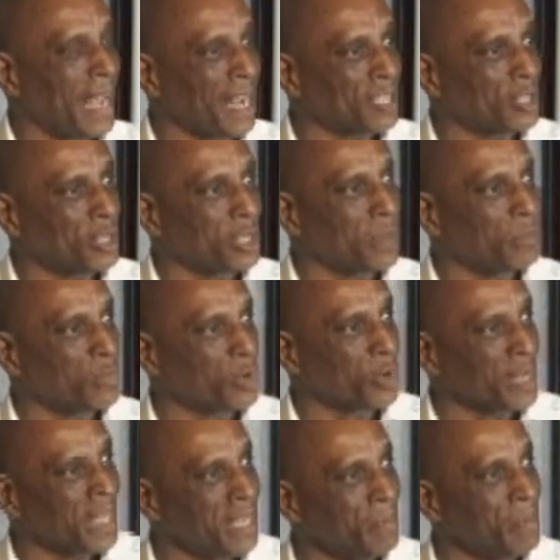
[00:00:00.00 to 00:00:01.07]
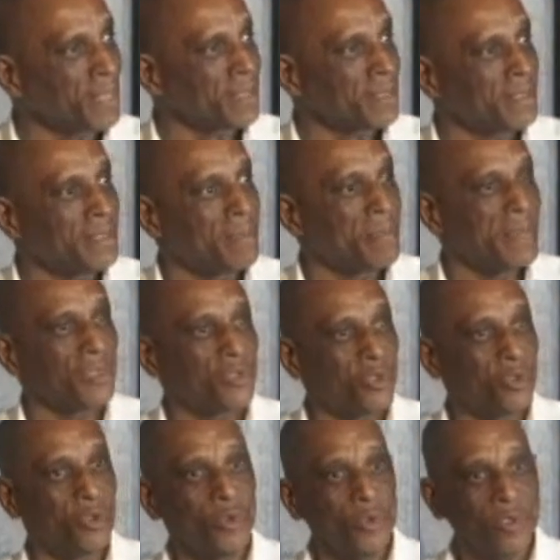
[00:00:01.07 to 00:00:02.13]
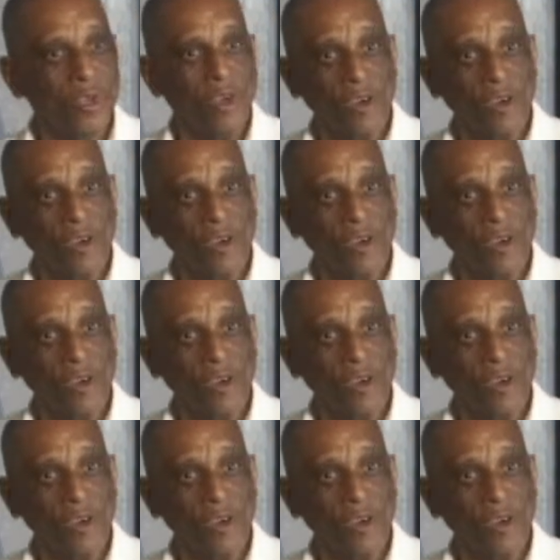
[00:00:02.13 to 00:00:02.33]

actually prohibit the misuse